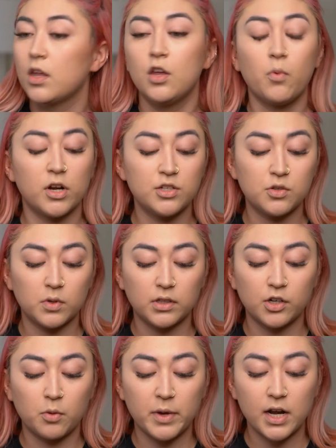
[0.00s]
You want to do a
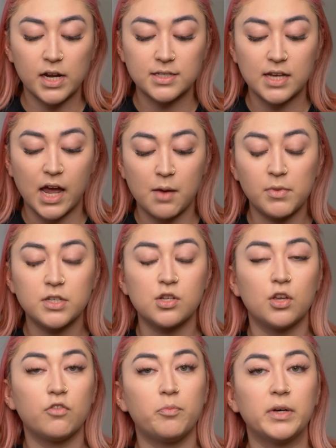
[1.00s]
little bit at a time
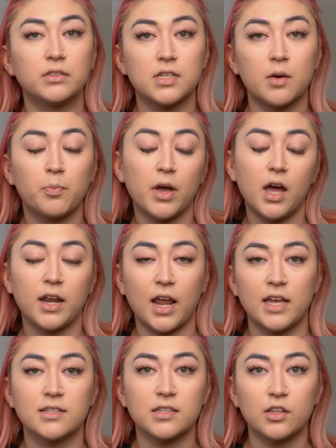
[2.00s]
until you've built up a
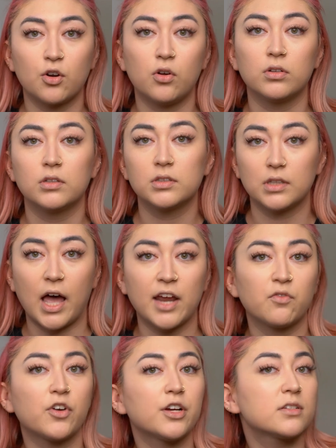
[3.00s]
nice little line
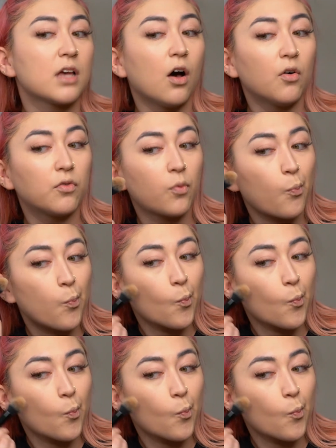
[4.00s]
for yourself.